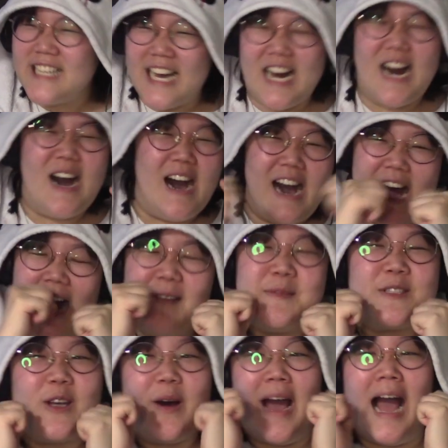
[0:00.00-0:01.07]
Oh, I'm
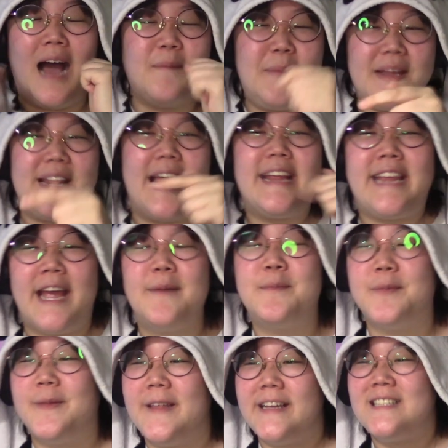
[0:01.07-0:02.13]
so happy they
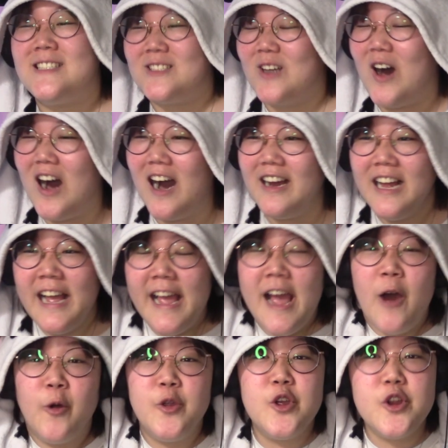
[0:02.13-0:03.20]
kept this song.
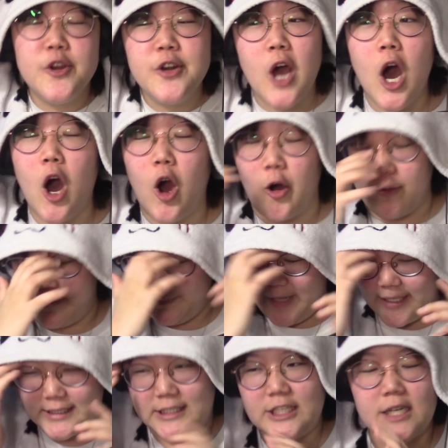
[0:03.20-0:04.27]
You know,
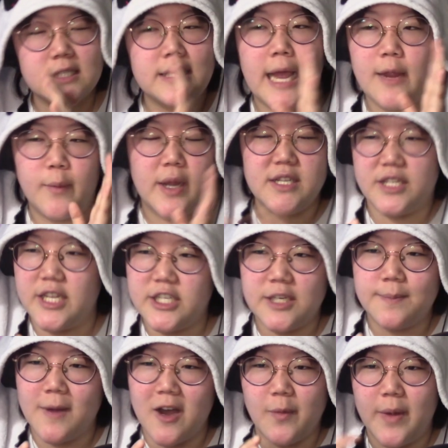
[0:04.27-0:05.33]
it's just like when
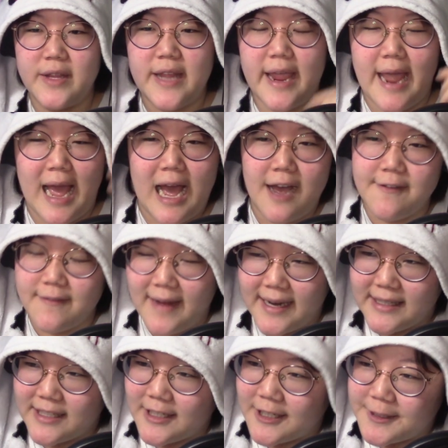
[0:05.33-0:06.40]
Digimon, when they have
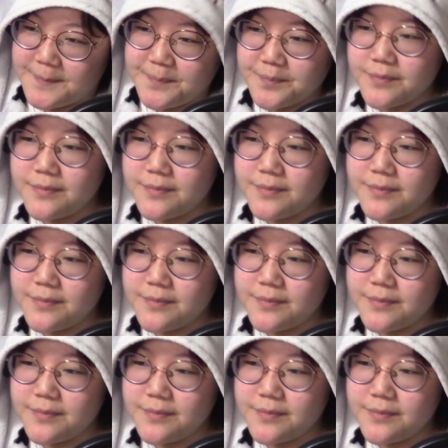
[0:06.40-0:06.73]
like the